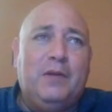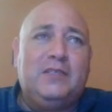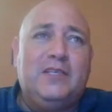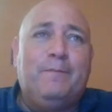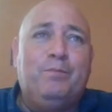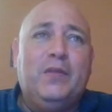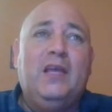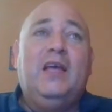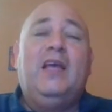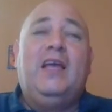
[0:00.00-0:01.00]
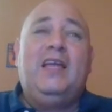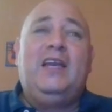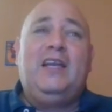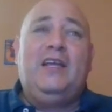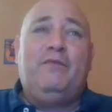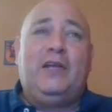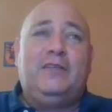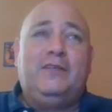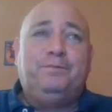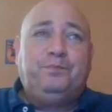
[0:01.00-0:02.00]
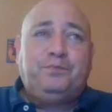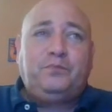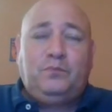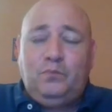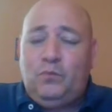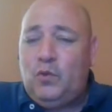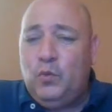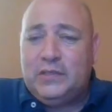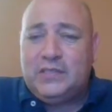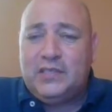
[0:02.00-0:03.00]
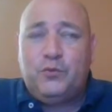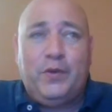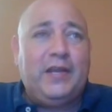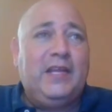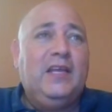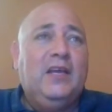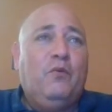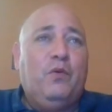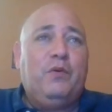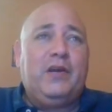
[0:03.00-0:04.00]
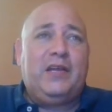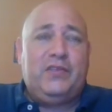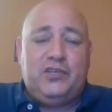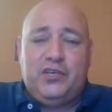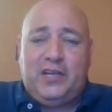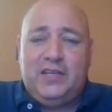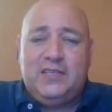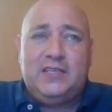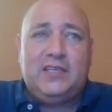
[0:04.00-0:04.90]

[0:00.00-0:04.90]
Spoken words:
But in any event, once it's ready, we want to get the chickens.